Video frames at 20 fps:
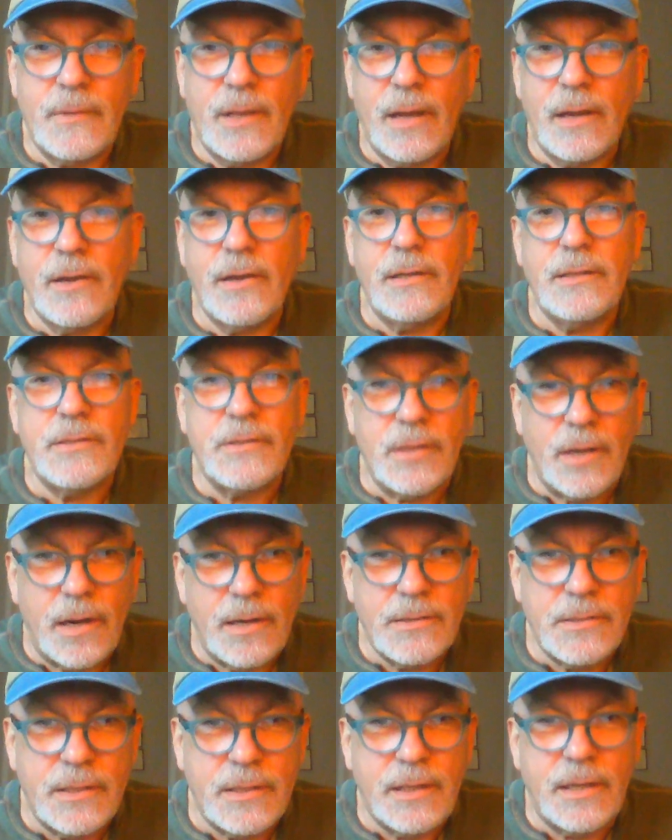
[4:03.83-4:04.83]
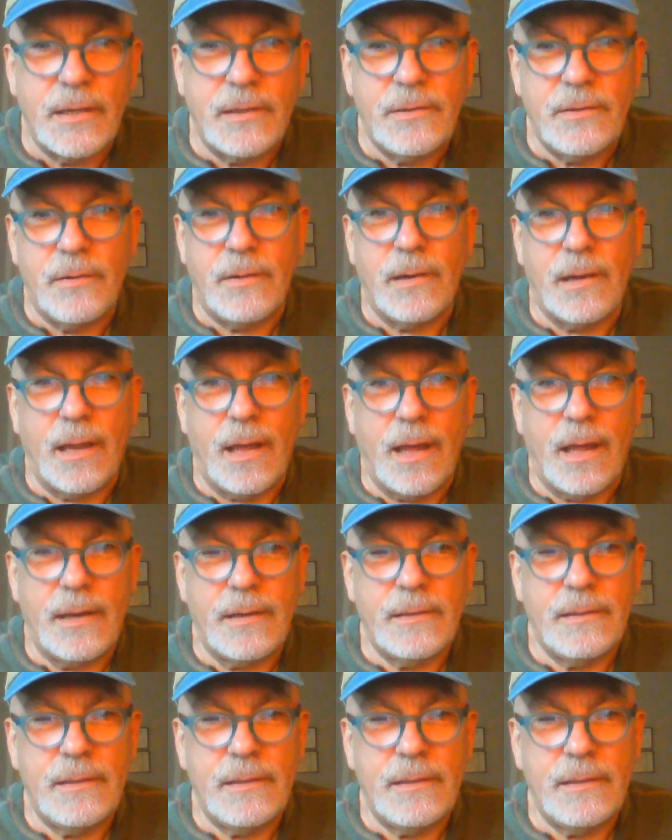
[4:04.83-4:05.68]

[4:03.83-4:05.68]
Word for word: A good surgeon can do a lot.